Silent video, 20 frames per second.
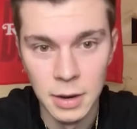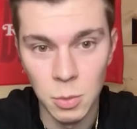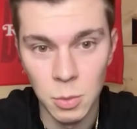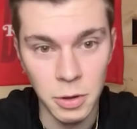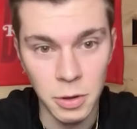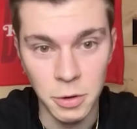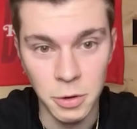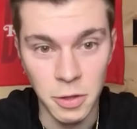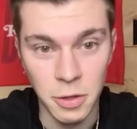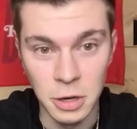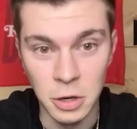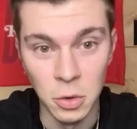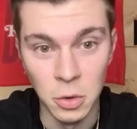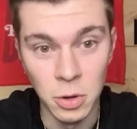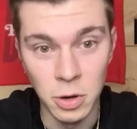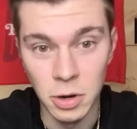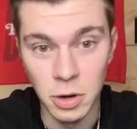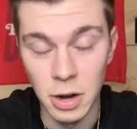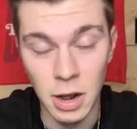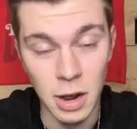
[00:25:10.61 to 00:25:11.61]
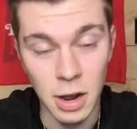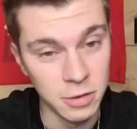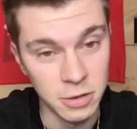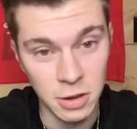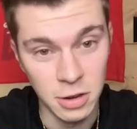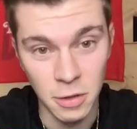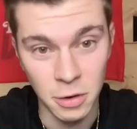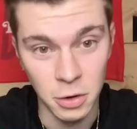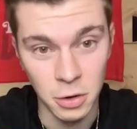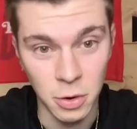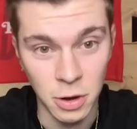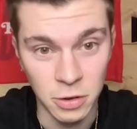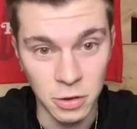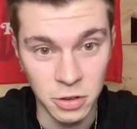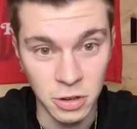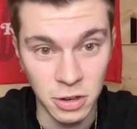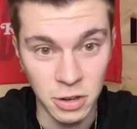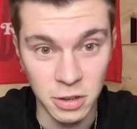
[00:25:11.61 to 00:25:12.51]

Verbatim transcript: Whether they do it or not is another question,